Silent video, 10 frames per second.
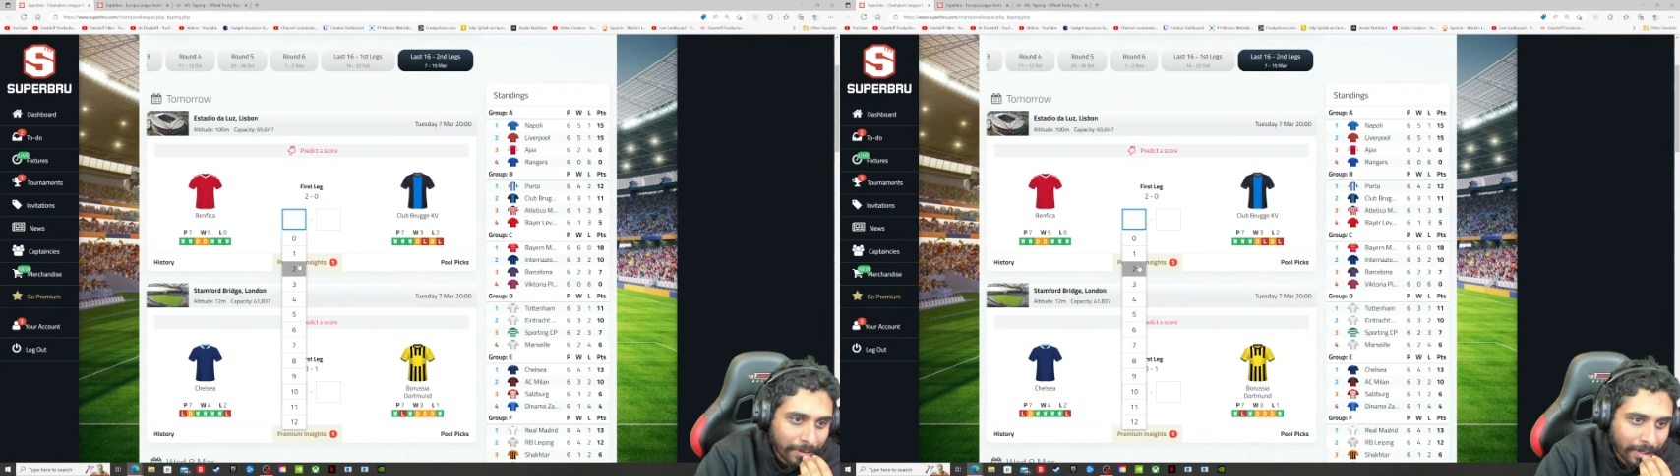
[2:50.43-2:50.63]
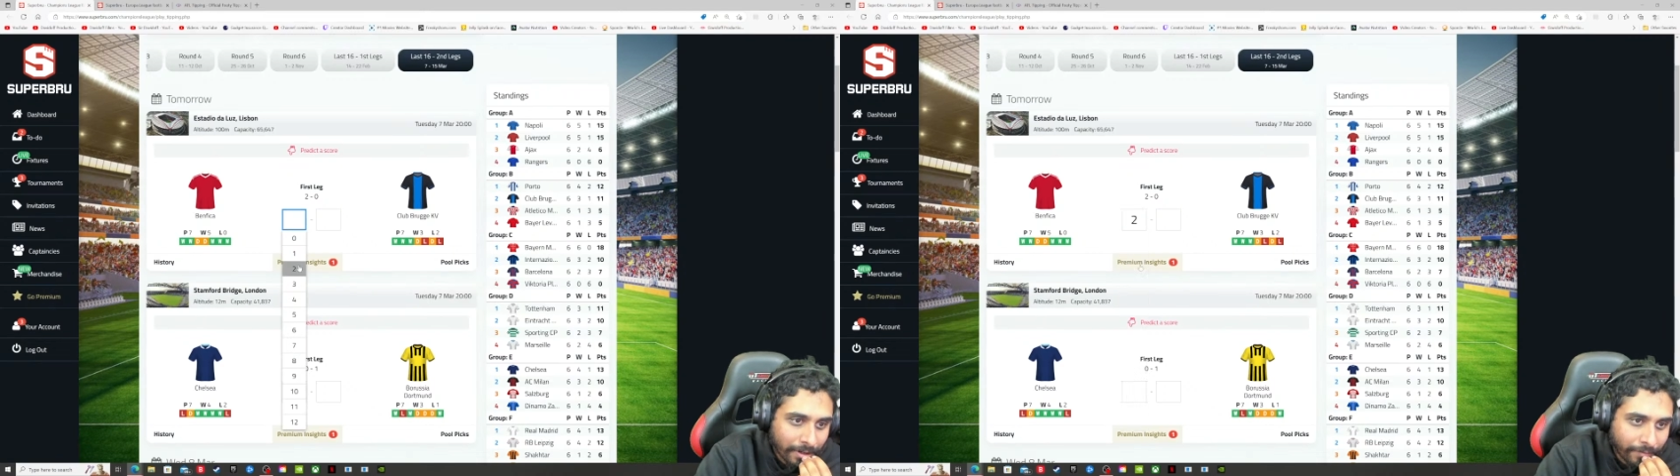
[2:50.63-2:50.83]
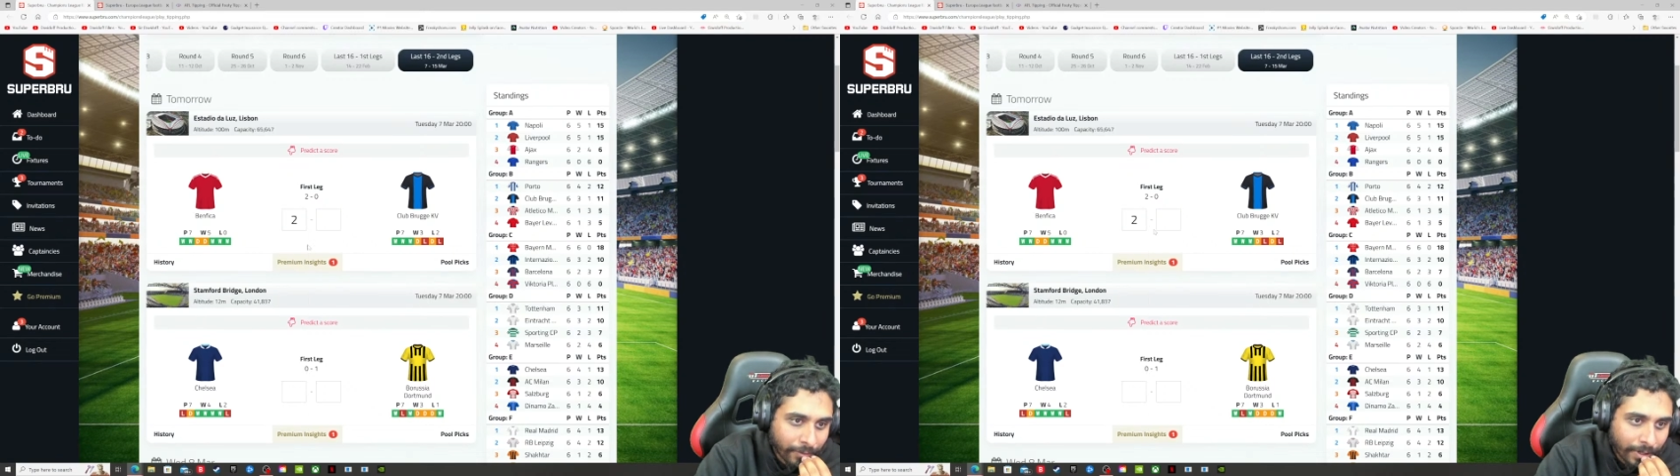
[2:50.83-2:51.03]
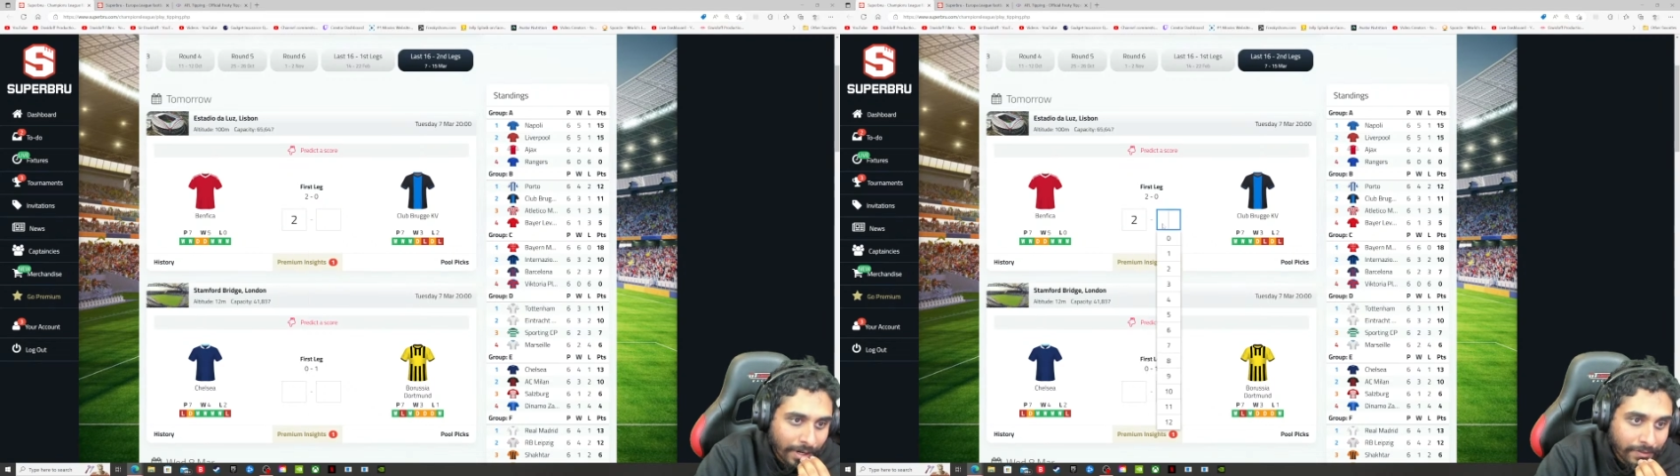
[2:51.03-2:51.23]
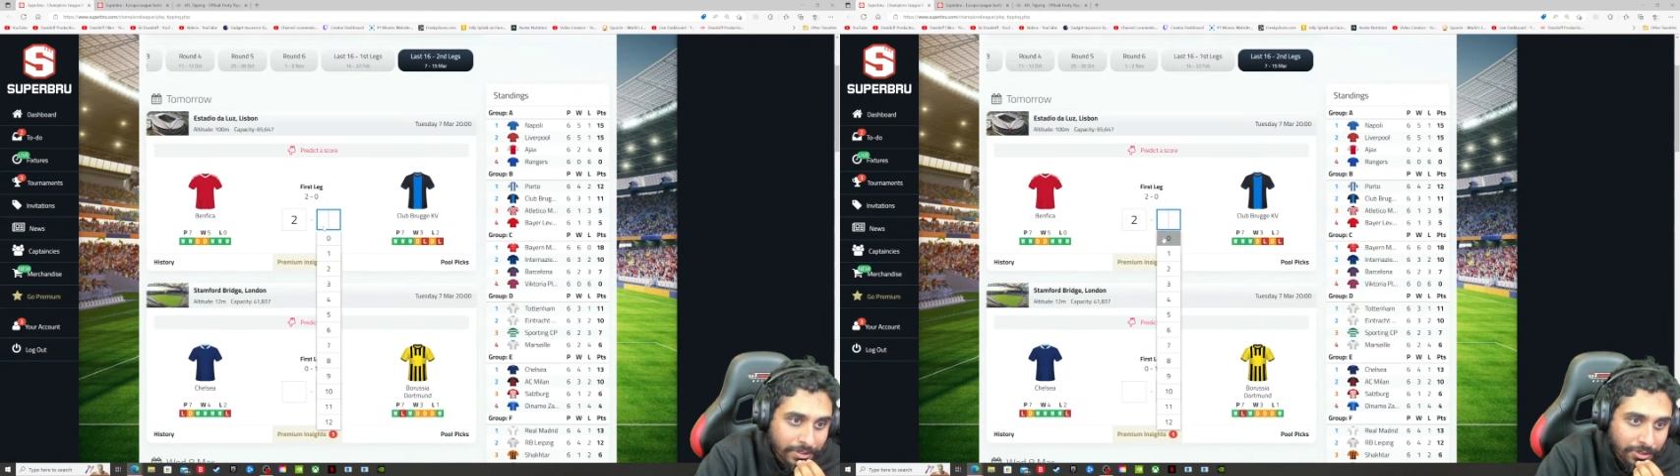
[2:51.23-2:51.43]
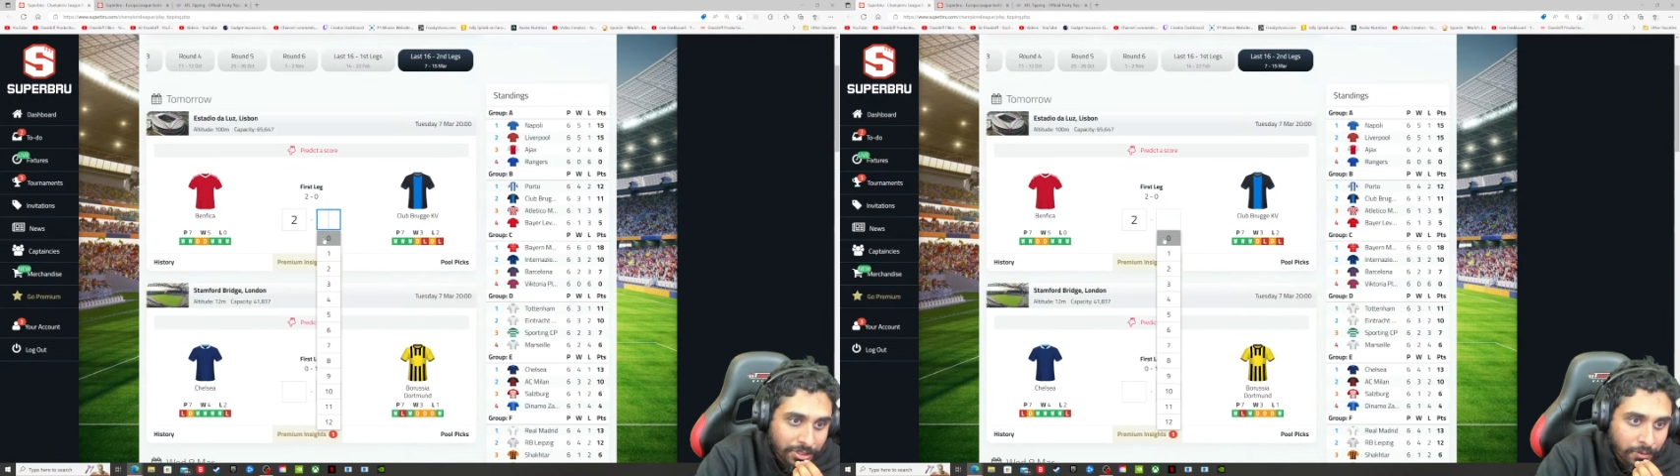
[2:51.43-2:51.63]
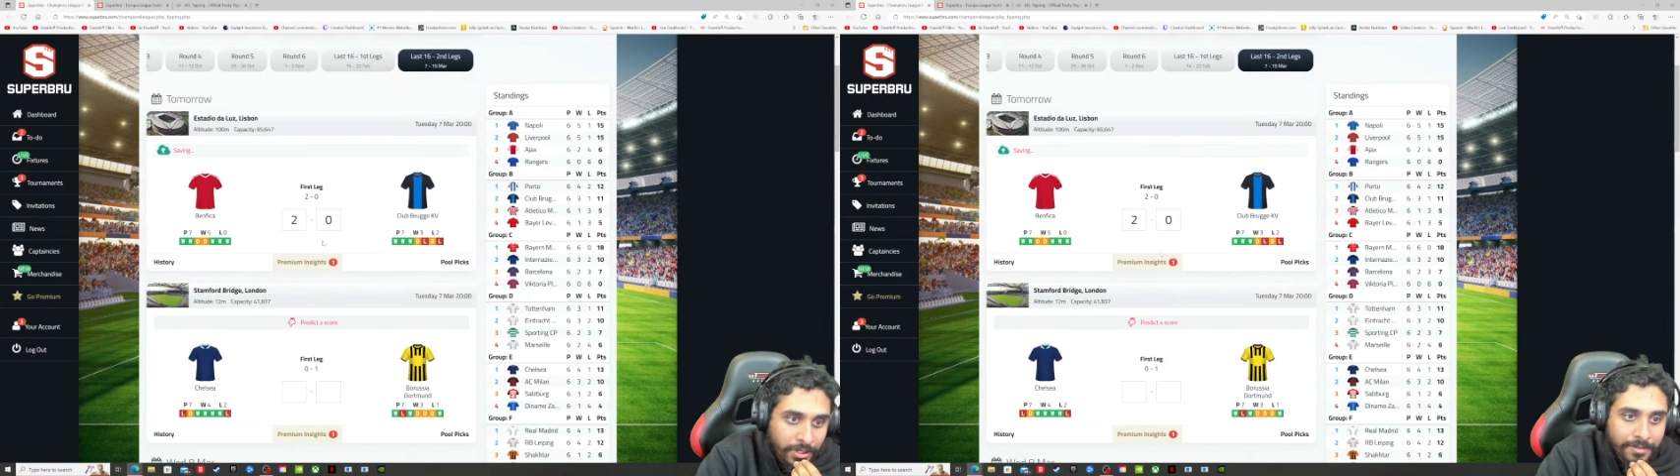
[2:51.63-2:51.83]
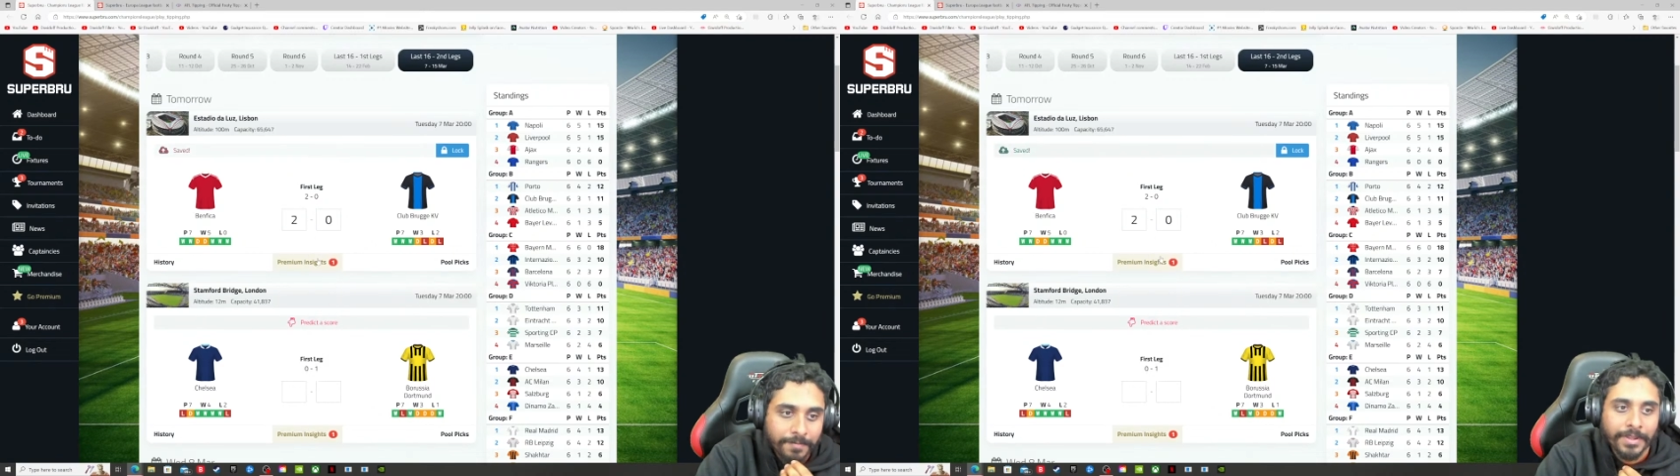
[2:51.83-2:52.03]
going to go for another 2-0 win,